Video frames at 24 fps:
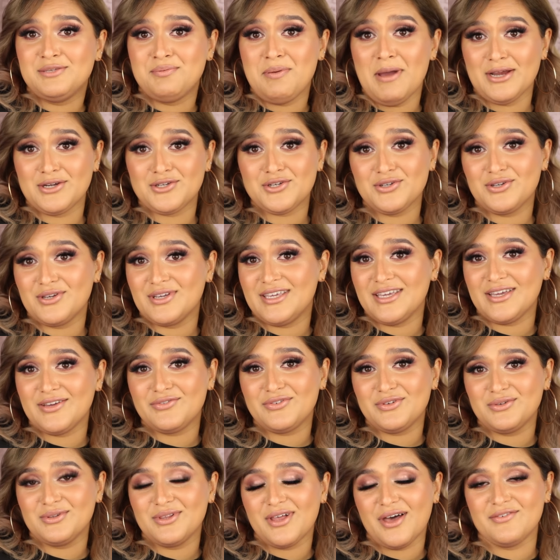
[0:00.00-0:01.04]
special
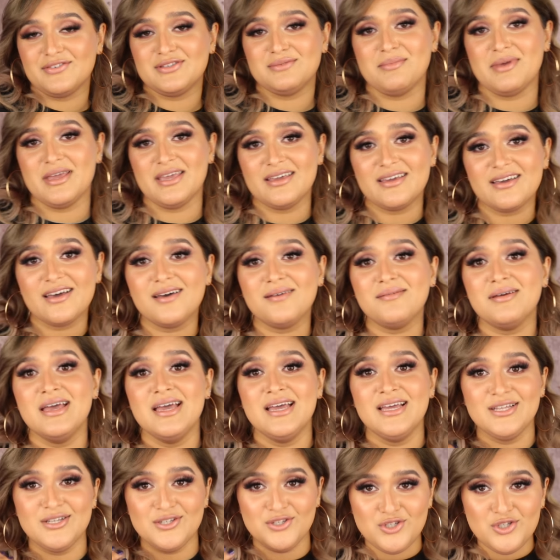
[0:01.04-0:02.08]
gift who loves makeup
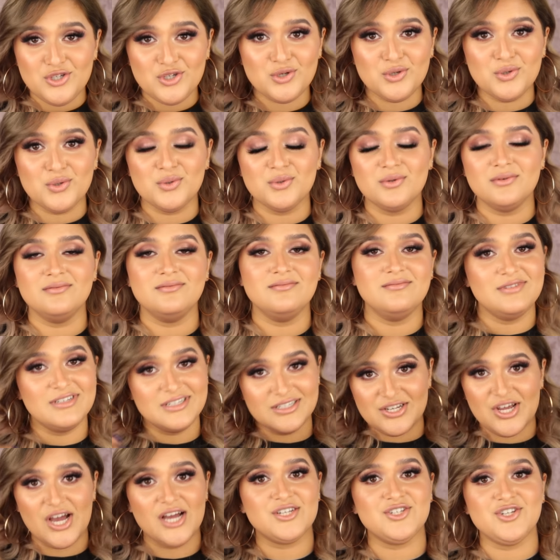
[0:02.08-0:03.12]
do
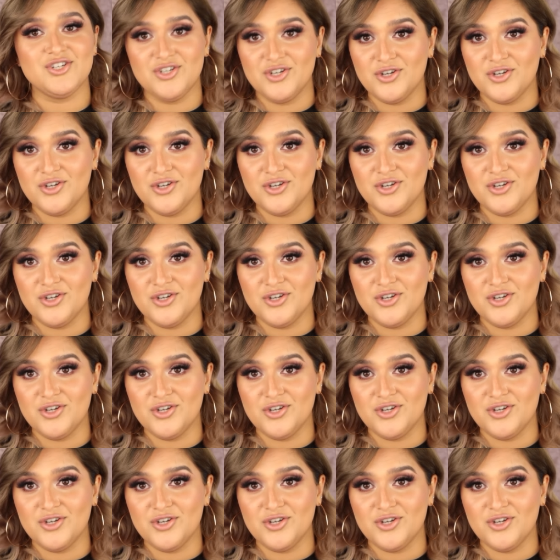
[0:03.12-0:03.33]
Natasha